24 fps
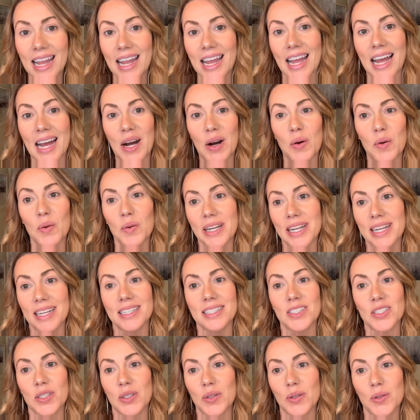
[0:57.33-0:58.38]
out
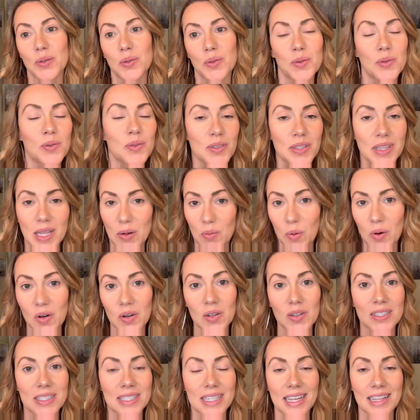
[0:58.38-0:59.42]
into the world
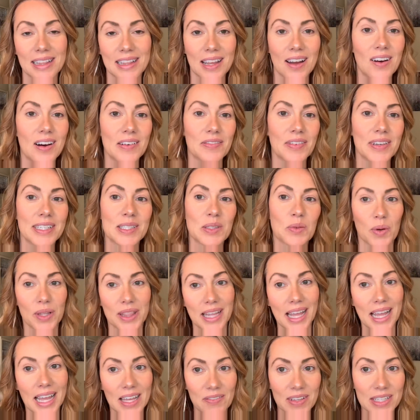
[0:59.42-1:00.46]
and the office with a
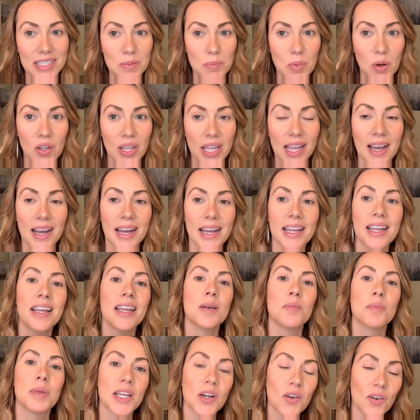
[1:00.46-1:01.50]
heavy smoky eye. But the
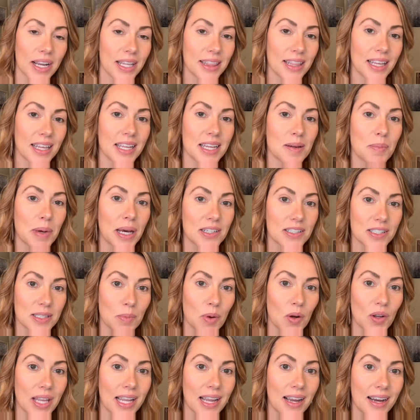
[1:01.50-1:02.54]
great thing about a
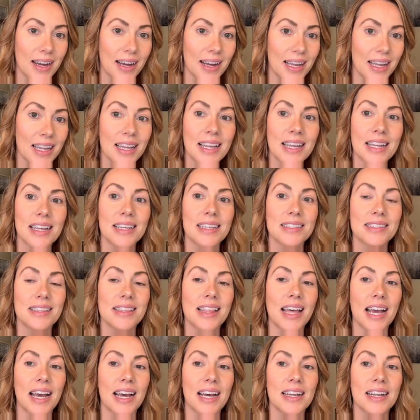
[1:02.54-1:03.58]
smoky eye is
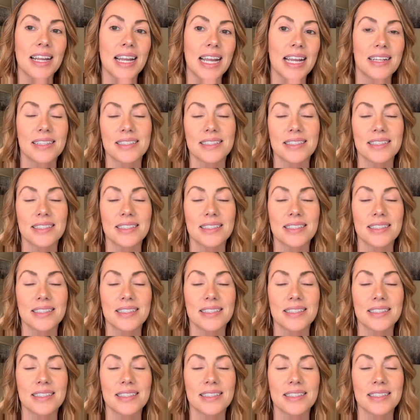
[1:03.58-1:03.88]
that it's